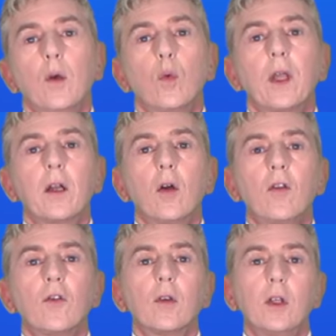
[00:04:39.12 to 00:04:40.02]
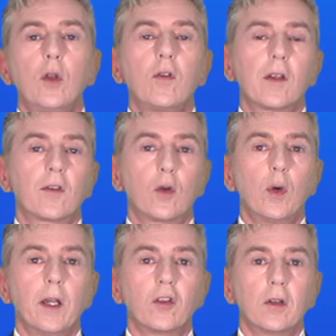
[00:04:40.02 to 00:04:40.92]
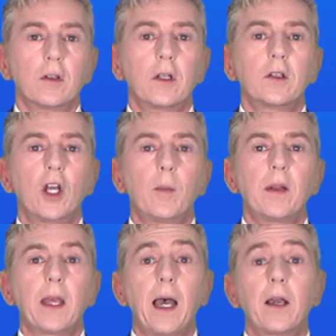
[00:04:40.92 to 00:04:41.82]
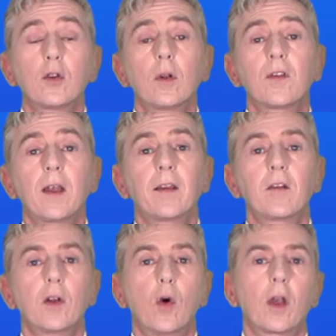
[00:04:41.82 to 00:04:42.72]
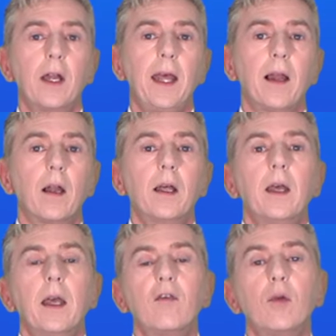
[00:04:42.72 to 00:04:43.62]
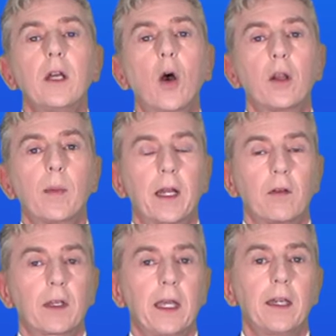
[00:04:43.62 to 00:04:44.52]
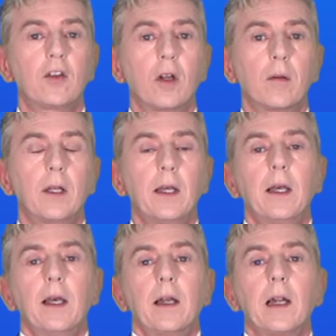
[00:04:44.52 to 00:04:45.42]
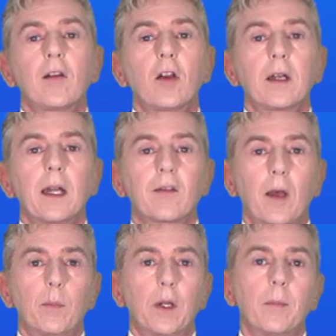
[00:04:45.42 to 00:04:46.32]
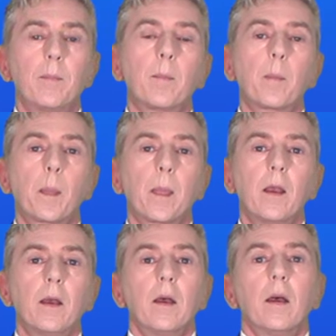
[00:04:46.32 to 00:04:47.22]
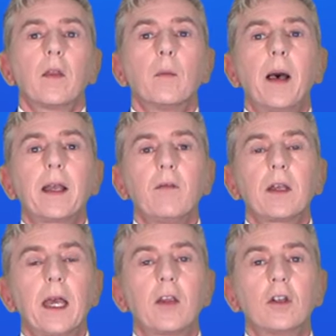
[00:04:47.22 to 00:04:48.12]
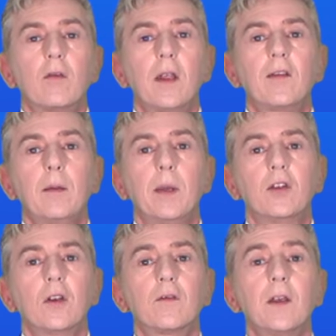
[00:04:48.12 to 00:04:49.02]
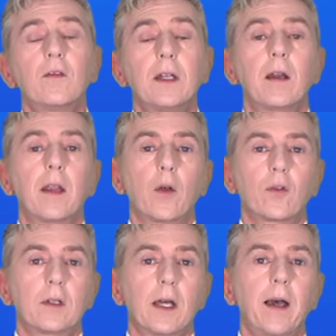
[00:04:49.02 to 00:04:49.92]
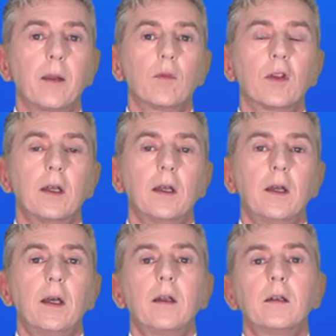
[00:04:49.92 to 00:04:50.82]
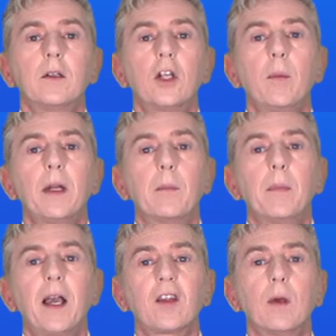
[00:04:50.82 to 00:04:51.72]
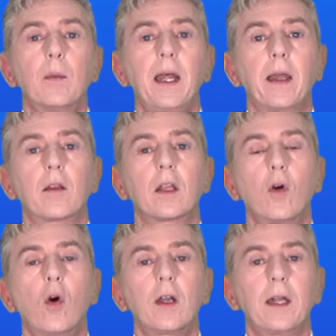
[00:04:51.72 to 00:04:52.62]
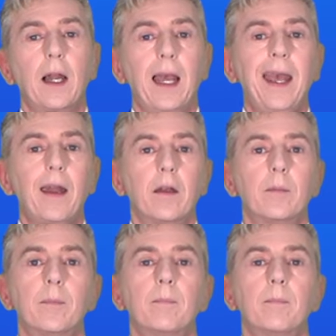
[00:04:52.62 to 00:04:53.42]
We can also use this equation to determine the actual size of an organelle if we know the magnification. Let's look at an example. The magnification of this image is 15,000 times. Determine the maximum length of organelle N.